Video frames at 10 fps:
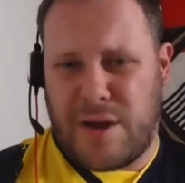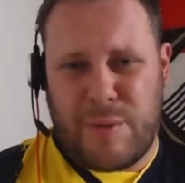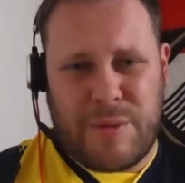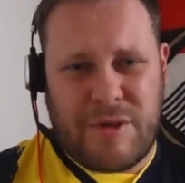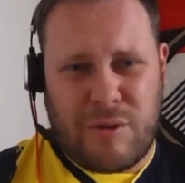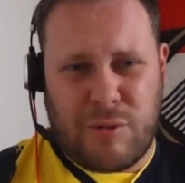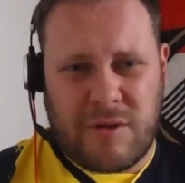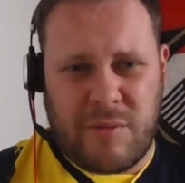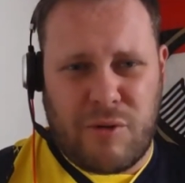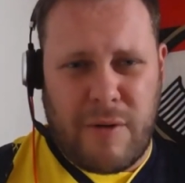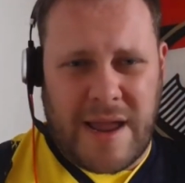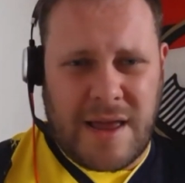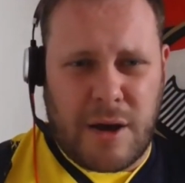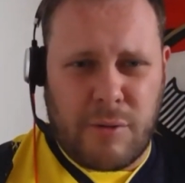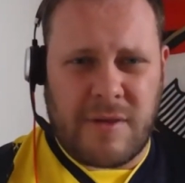scored some great
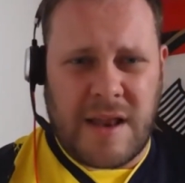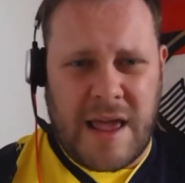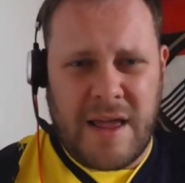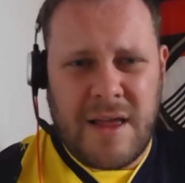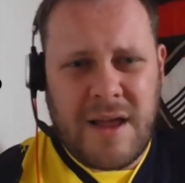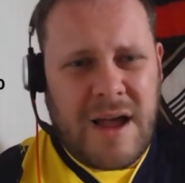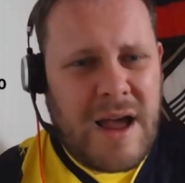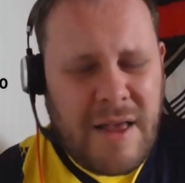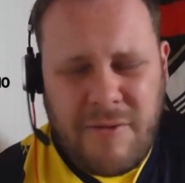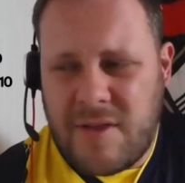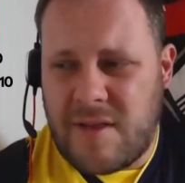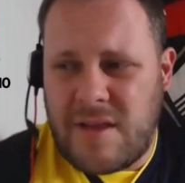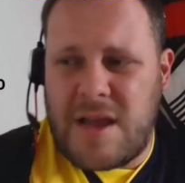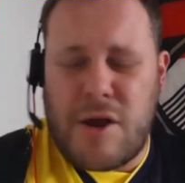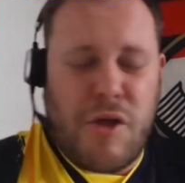goals in it. And,
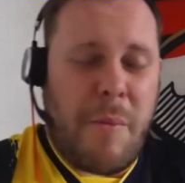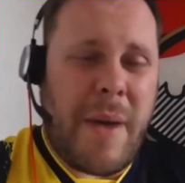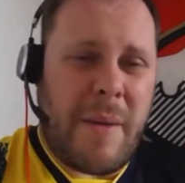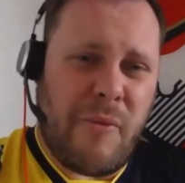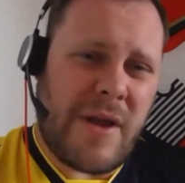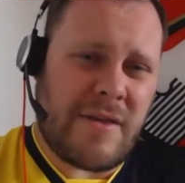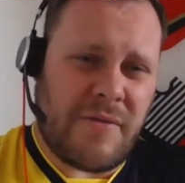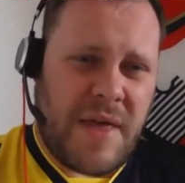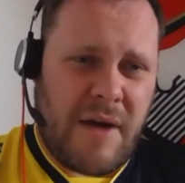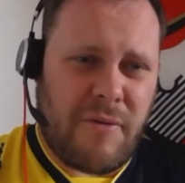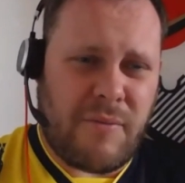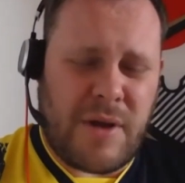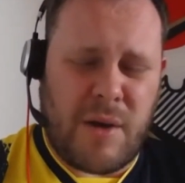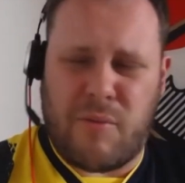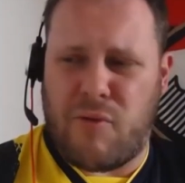the memories of that
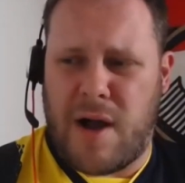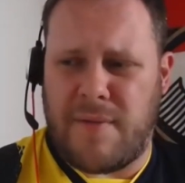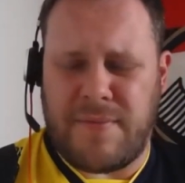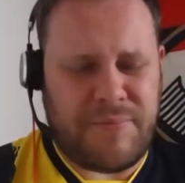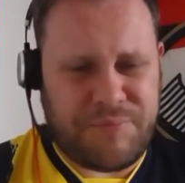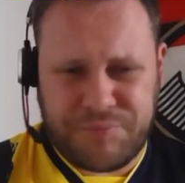cup run,